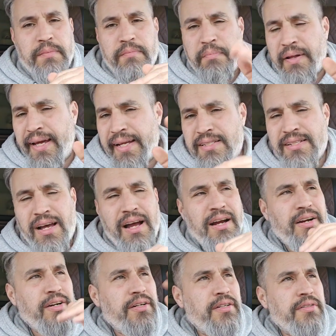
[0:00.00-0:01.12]
Playing
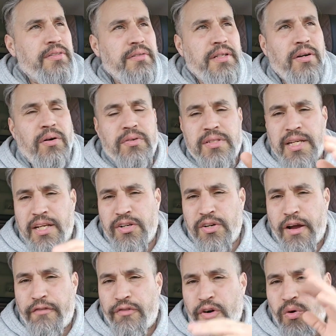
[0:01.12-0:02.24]
soccer, you're taking your
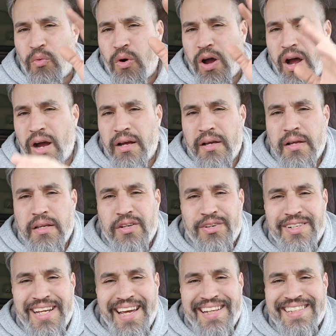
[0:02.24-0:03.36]
dog for a walk, you're
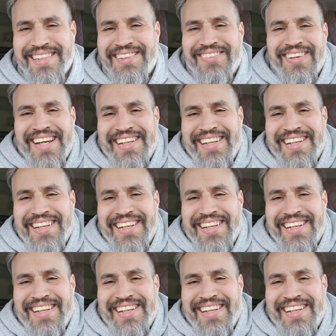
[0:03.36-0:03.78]
dancing, right?